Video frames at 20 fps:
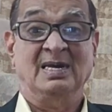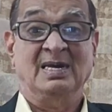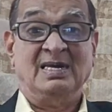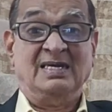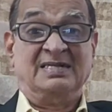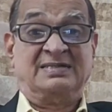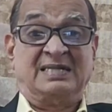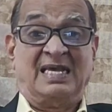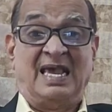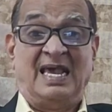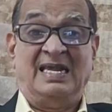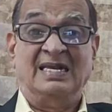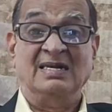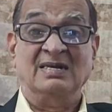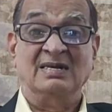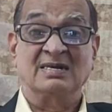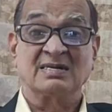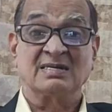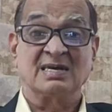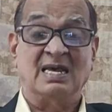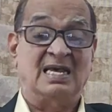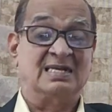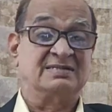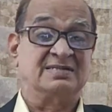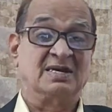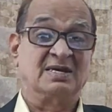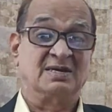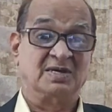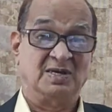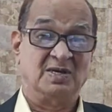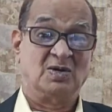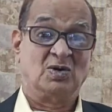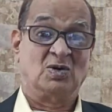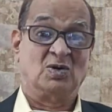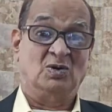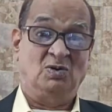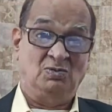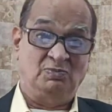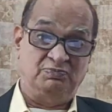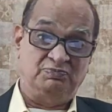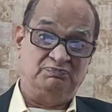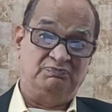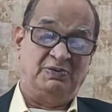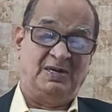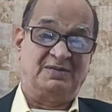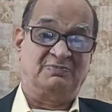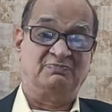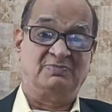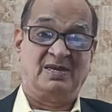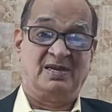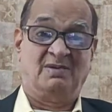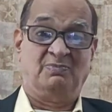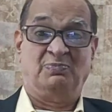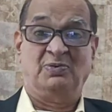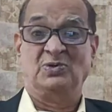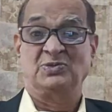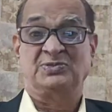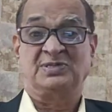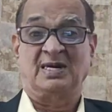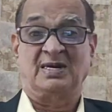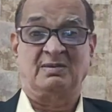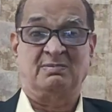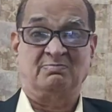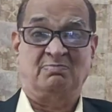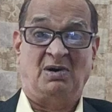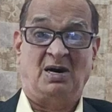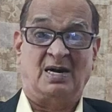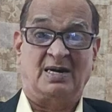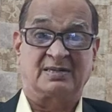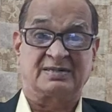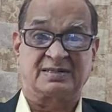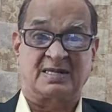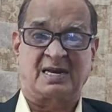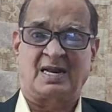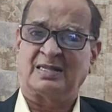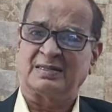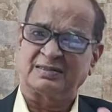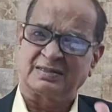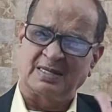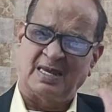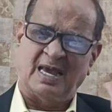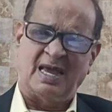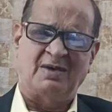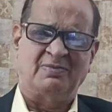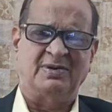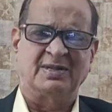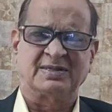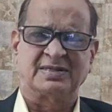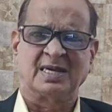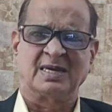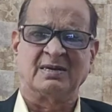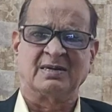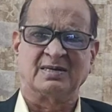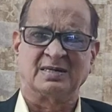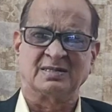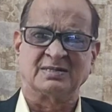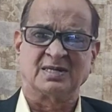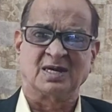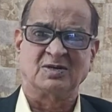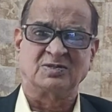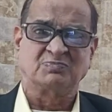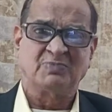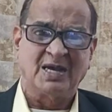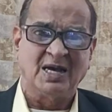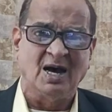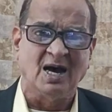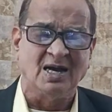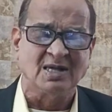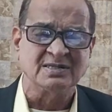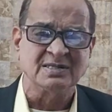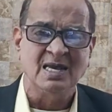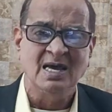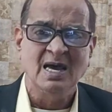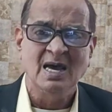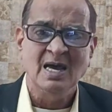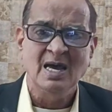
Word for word: is hailed as a hero Padma Bhushan, Bharat Ratna, everything deserves because